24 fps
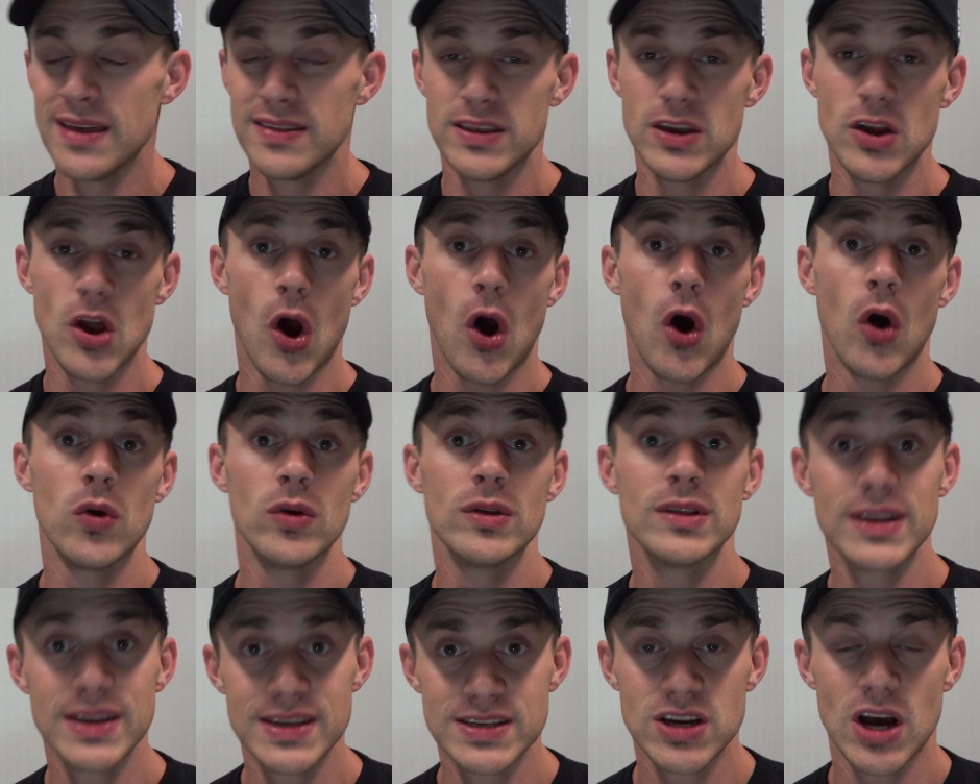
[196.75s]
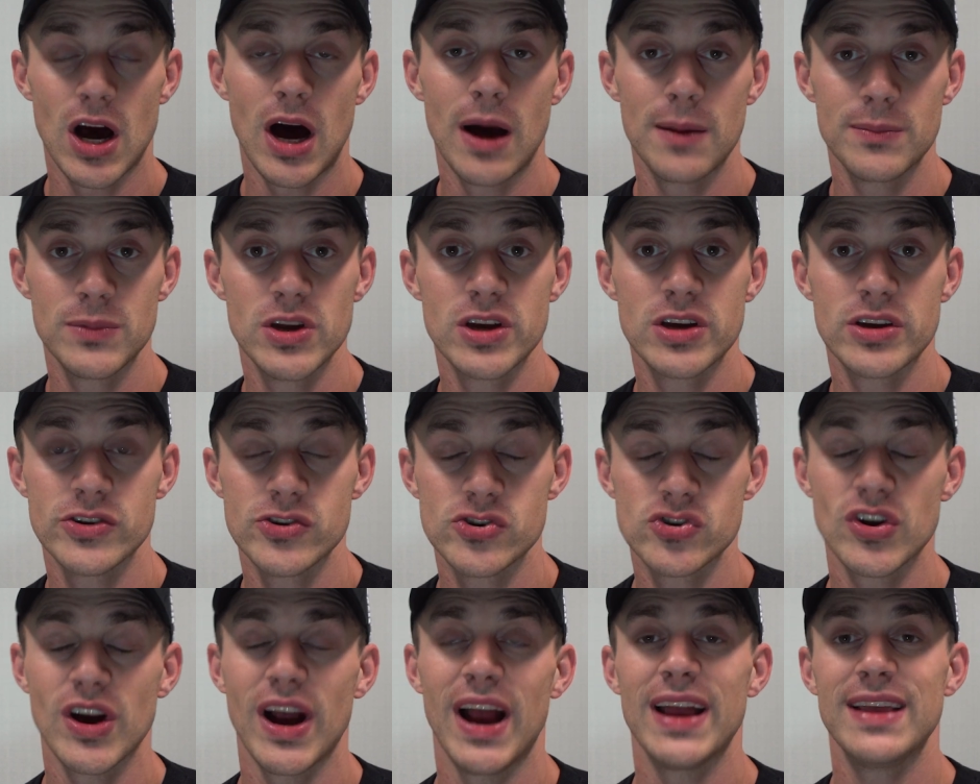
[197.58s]
The only time you can
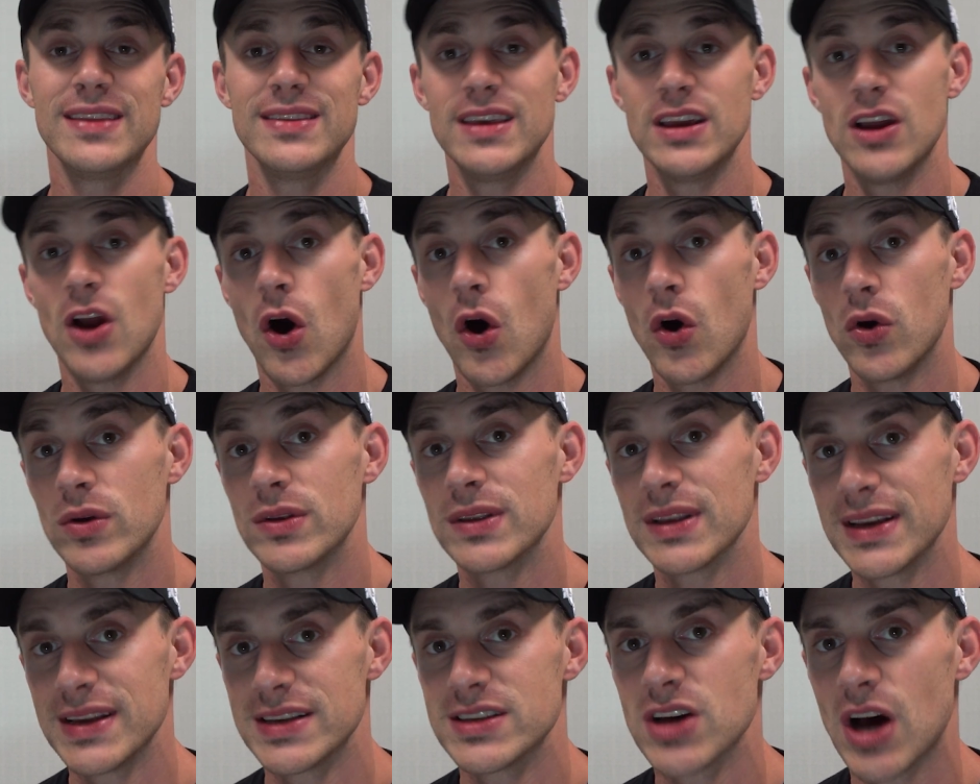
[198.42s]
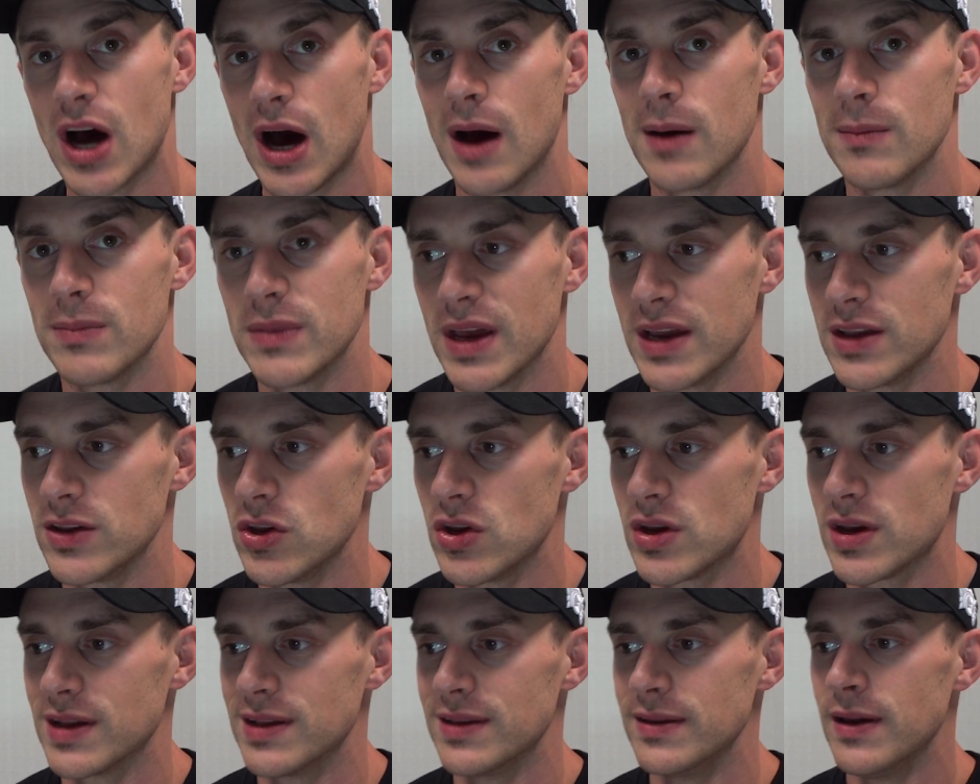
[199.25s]
train, the only time that
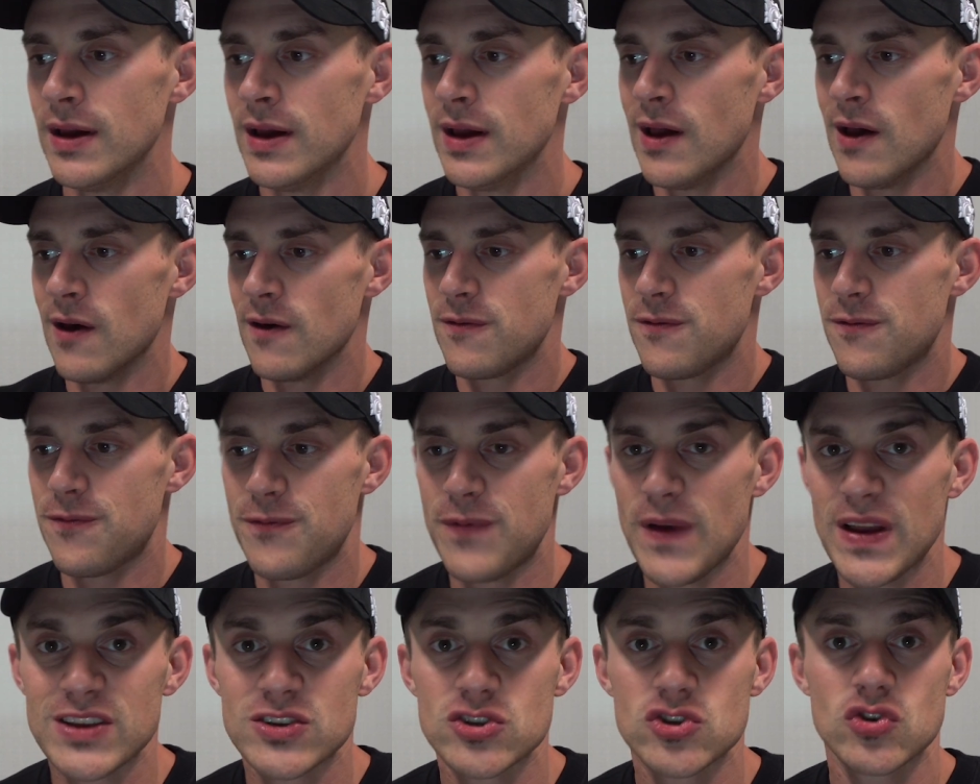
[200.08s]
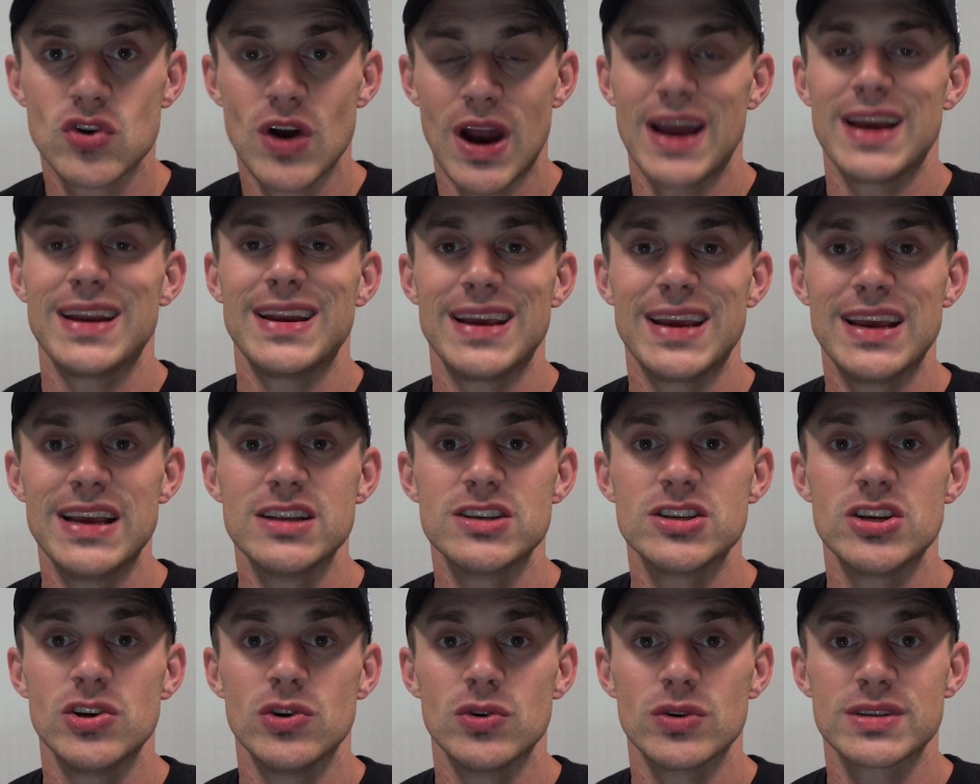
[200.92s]
you can fit training
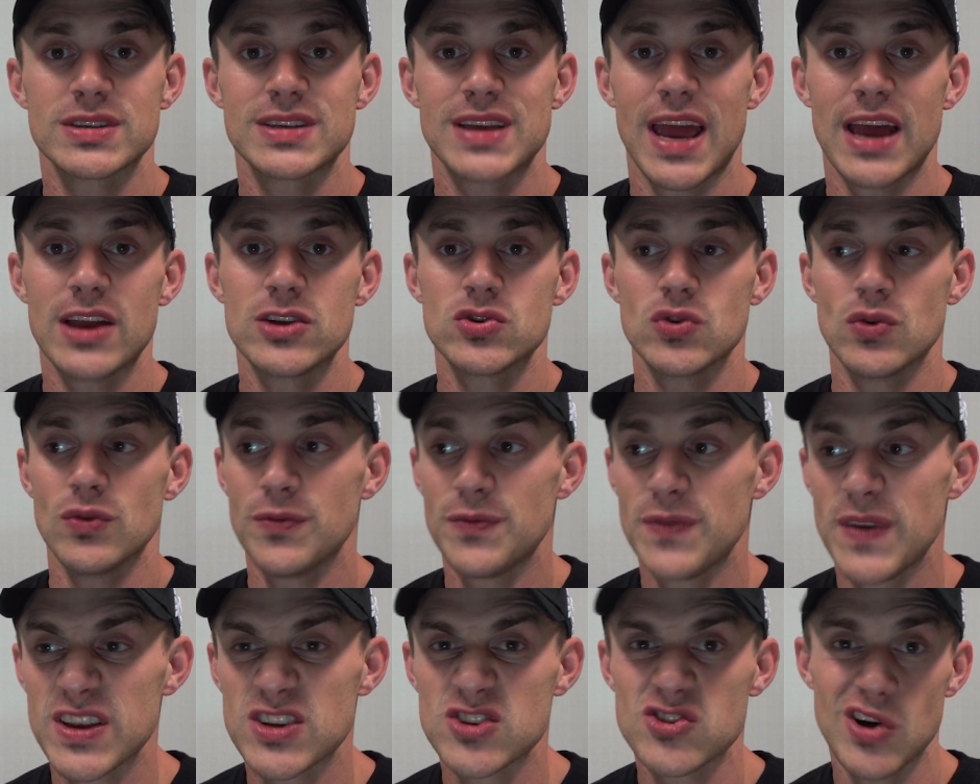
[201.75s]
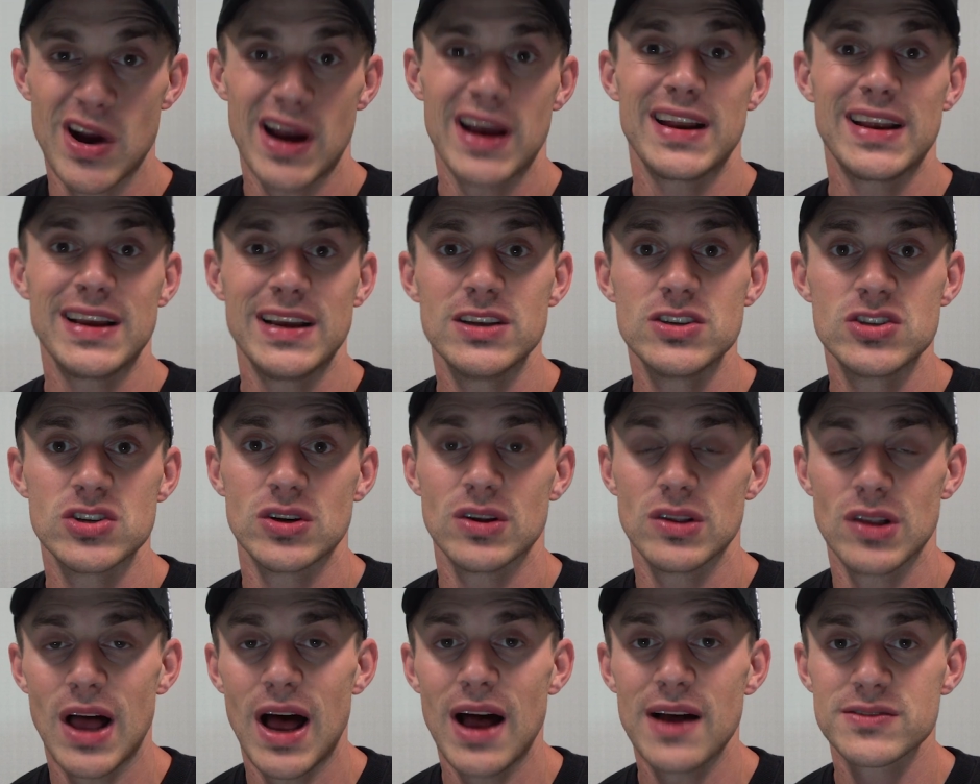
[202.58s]
into your schedule, fit training into
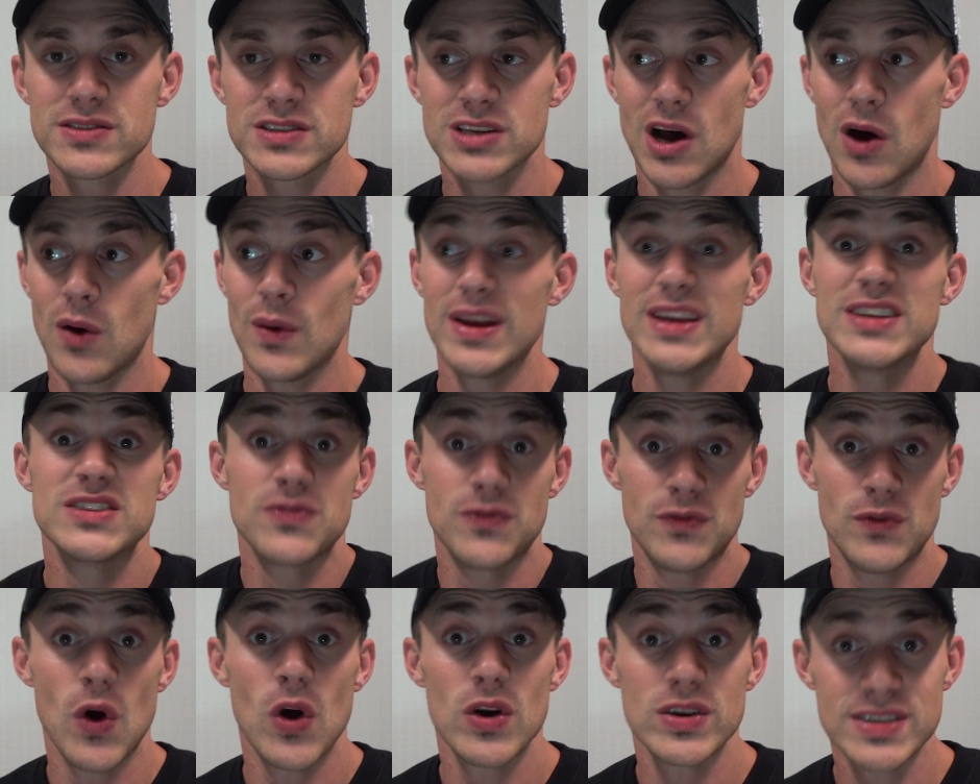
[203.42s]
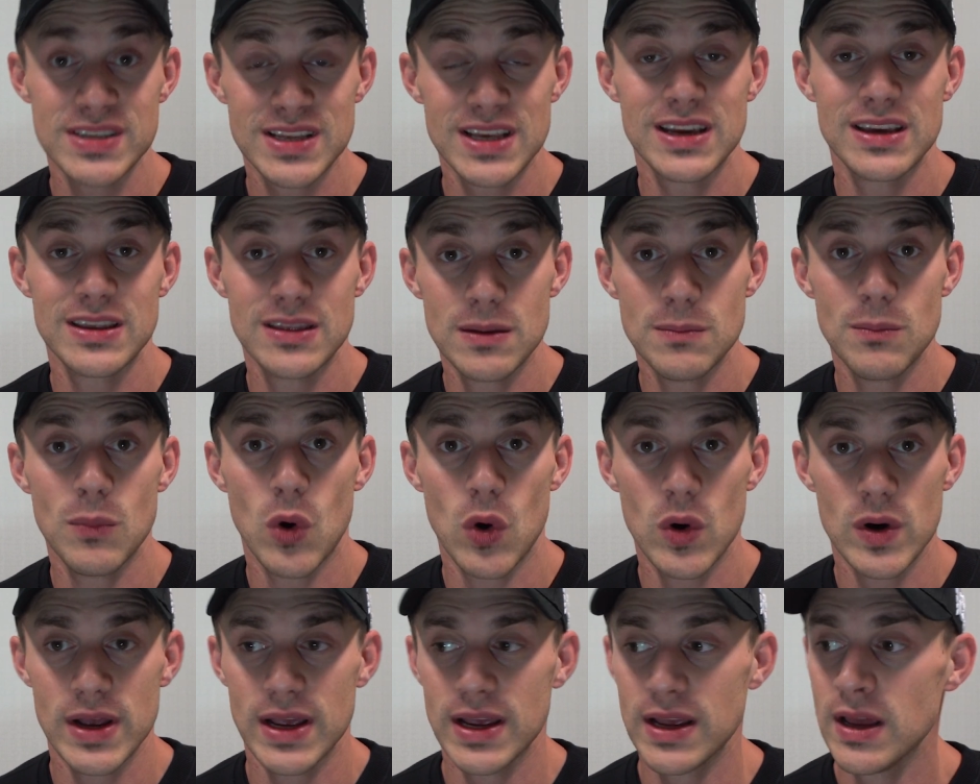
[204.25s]
your lifestyle, is first thing in the
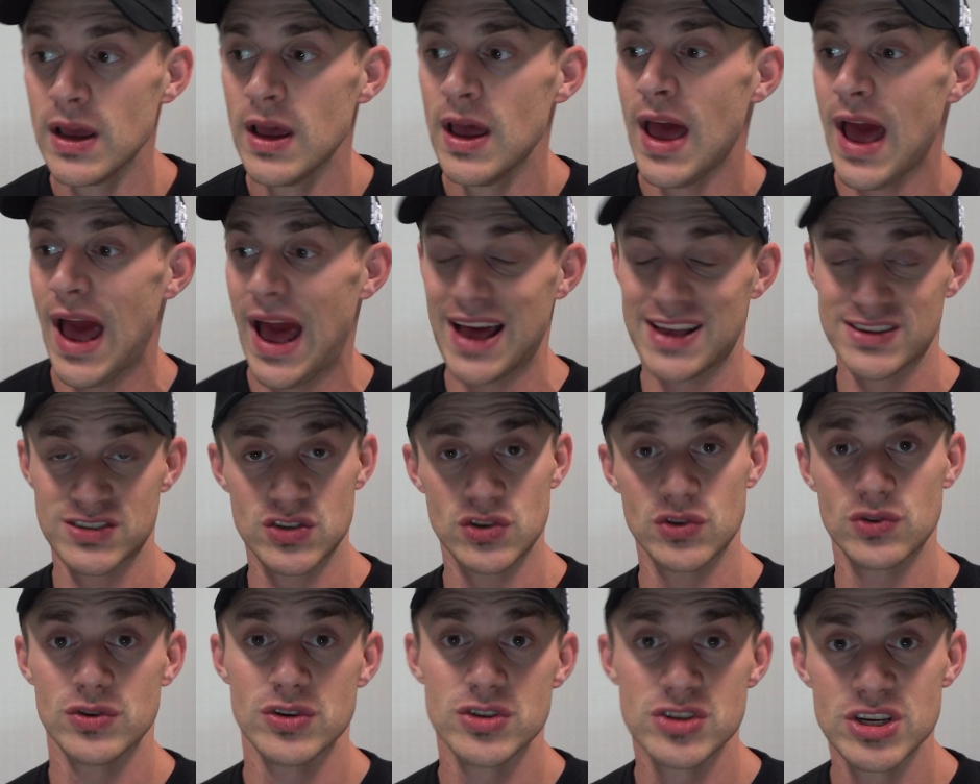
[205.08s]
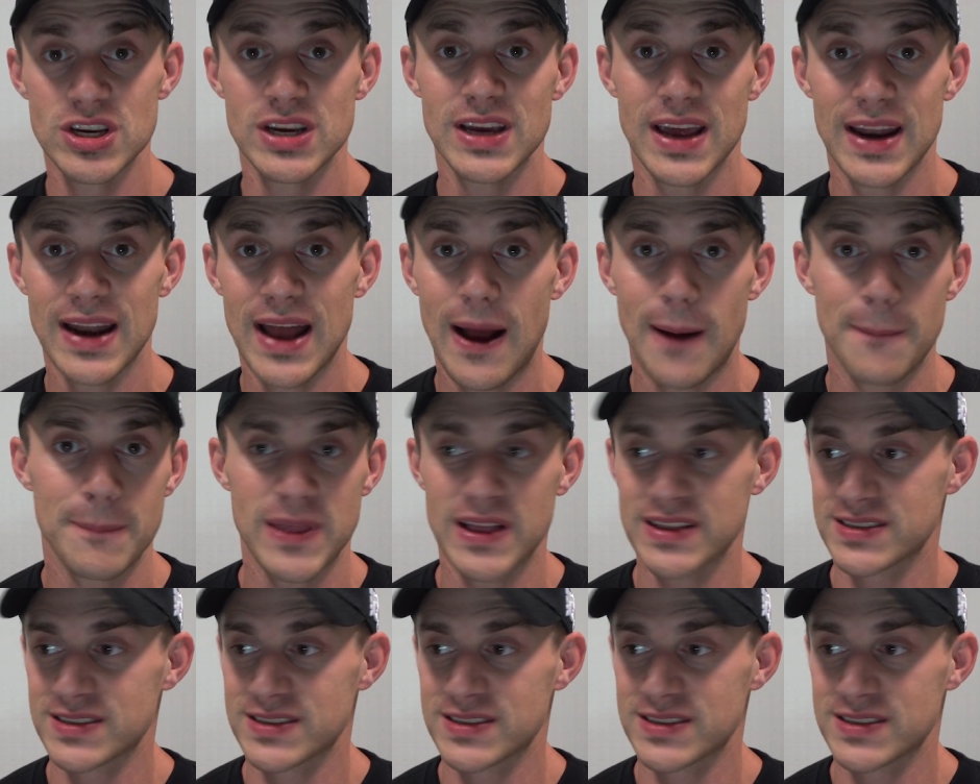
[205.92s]
morning as soon as you get up.